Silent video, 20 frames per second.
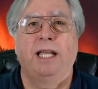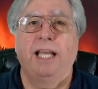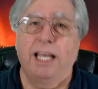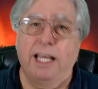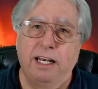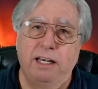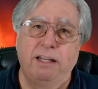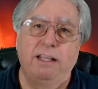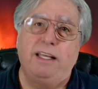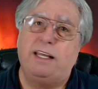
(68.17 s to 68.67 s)

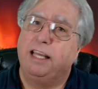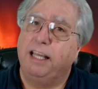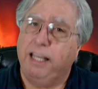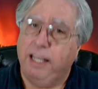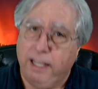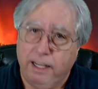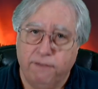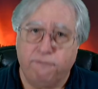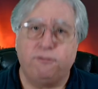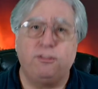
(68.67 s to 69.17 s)
And
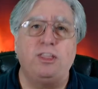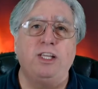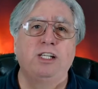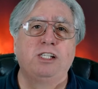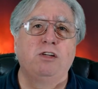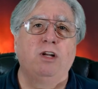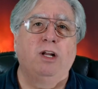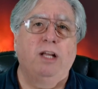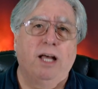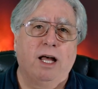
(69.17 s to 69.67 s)
if
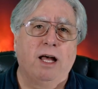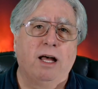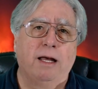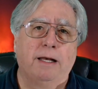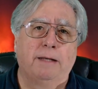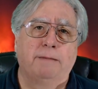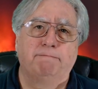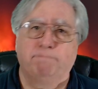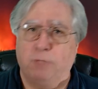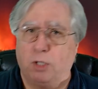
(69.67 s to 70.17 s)
this uh,
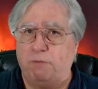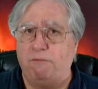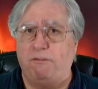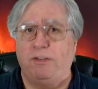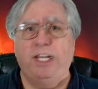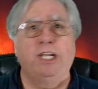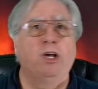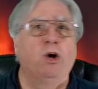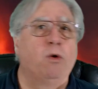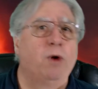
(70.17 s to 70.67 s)

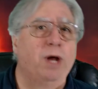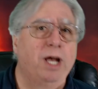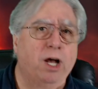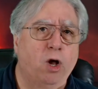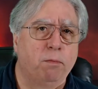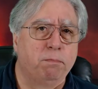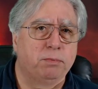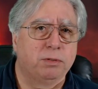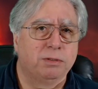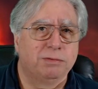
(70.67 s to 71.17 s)
video
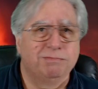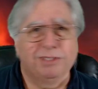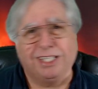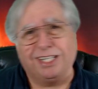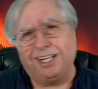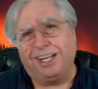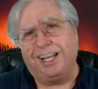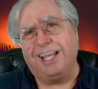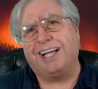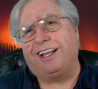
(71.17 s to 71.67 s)
helped,
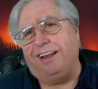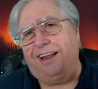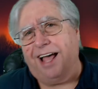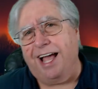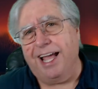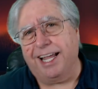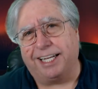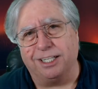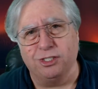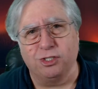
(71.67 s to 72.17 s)
click
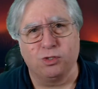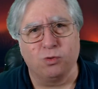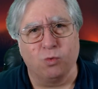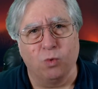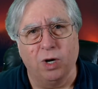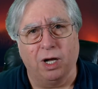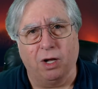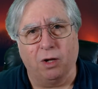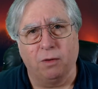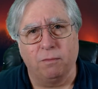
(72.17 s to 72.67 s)
like as
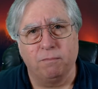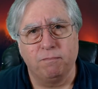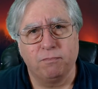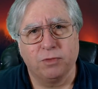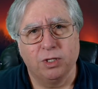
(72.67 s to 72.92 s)
well.